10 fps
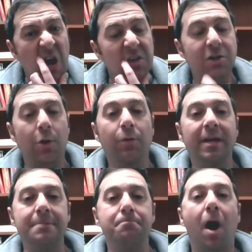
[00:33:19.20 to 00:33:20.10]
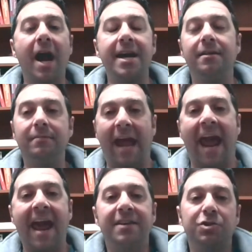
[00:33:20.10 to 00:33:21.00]
So in my
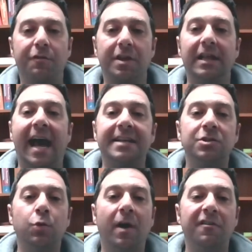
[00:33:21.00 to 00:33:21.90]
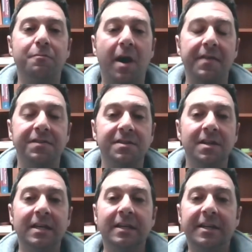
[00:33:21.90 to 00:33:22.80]
hands over the last 12 months,
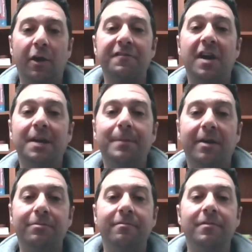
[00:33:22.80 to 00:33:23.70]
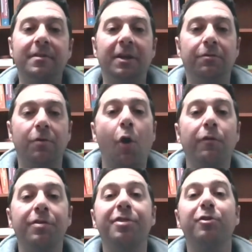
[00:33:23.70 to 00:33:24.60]
I've done about,
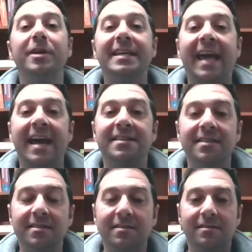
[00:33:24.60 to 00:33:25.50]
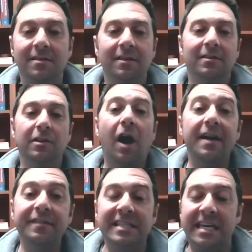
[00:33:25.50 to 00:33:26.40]
over 30 cases, a
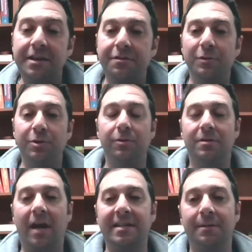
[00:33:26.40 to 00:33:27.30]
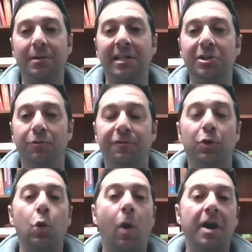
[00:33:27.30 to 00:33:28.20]
lot of teeth. I typically do
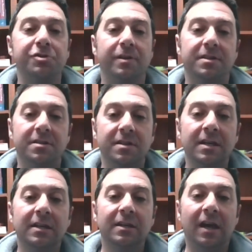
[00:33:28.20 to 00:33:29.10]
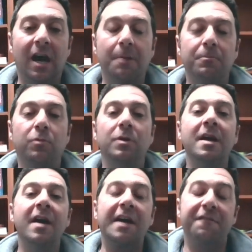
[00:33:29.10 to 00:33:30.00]
full quadrants.
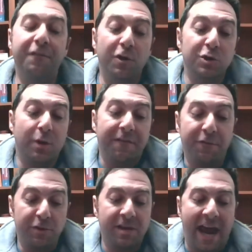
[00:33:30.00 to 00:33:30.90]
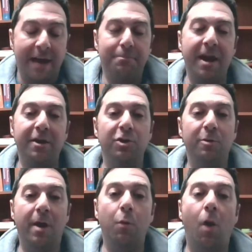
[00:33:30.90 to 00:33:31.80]
At first, when I first had
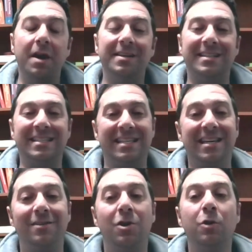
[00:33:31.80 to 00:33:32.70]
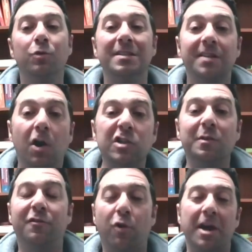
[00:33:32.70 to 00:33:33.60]
Microderm, I wanted to see results
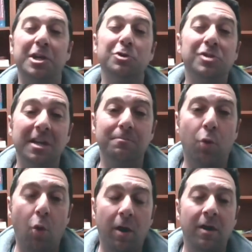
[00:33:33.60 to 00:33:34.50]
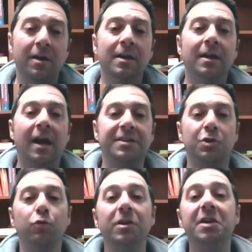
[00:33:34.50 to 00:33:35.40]
before I used it more.
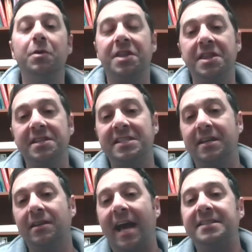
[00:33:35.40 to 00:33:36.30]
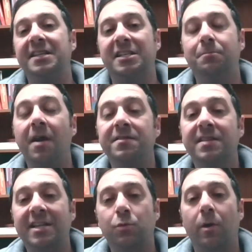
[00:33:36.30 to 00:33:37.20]
So really within the last 6
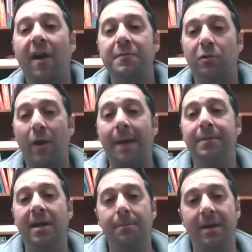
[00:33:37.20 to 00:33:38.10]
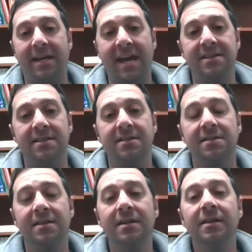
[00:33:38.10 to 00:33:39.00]
months, that's where I've been ramping up my cases.